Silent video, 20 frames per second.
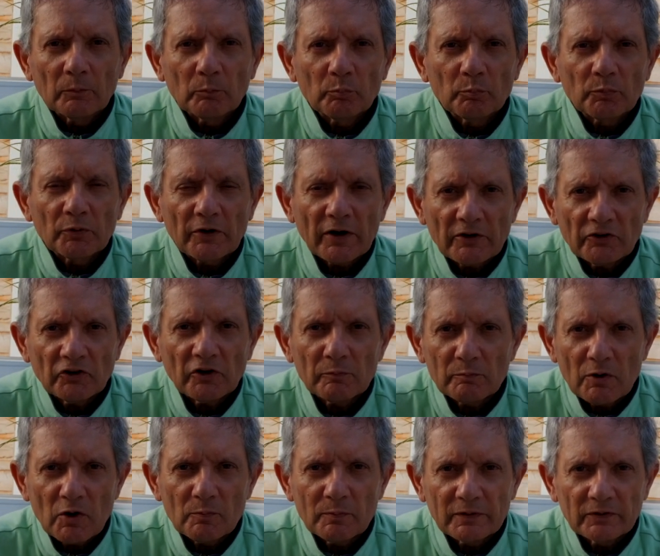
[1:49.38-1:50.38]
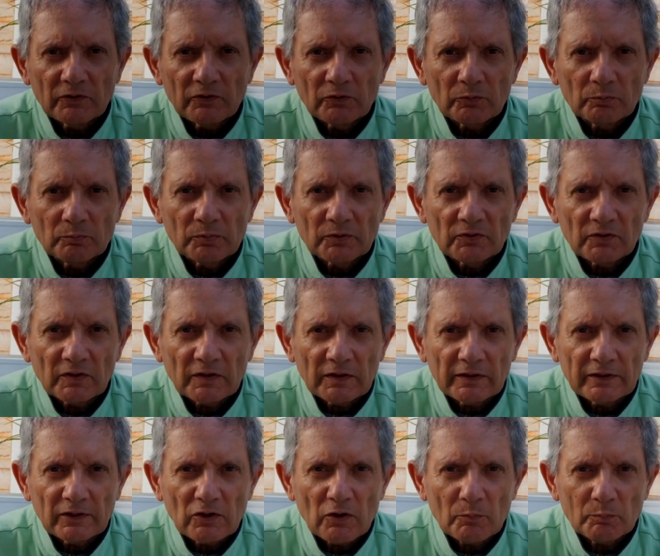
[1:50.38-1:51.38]
Pressure moments,
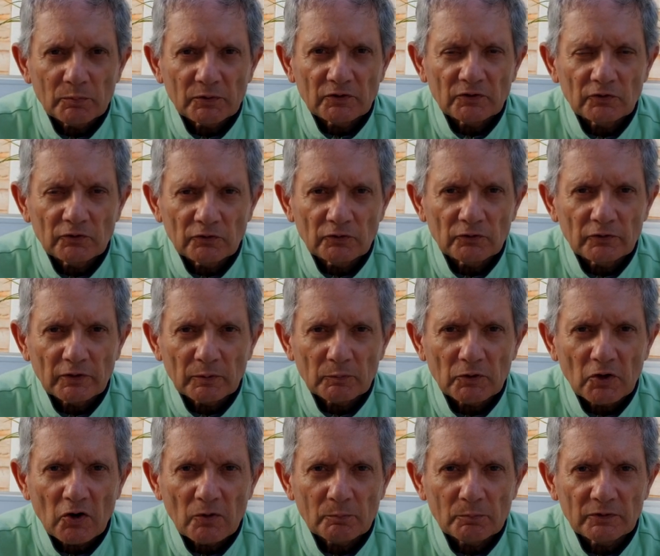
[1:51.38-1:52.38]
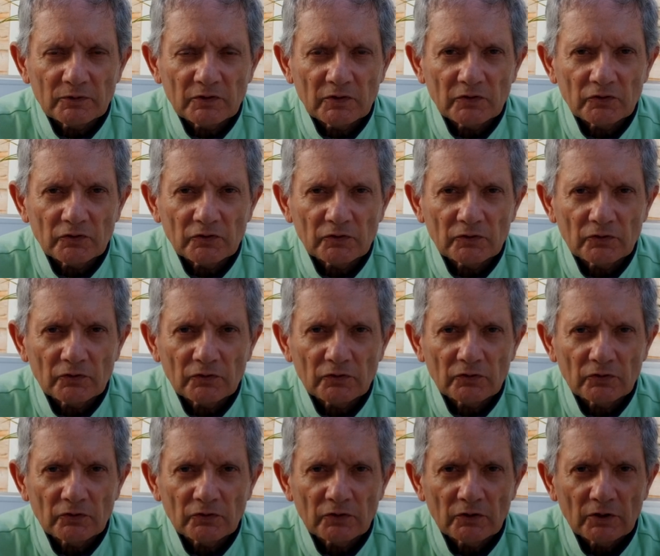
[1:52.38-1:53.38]
particularly during competitions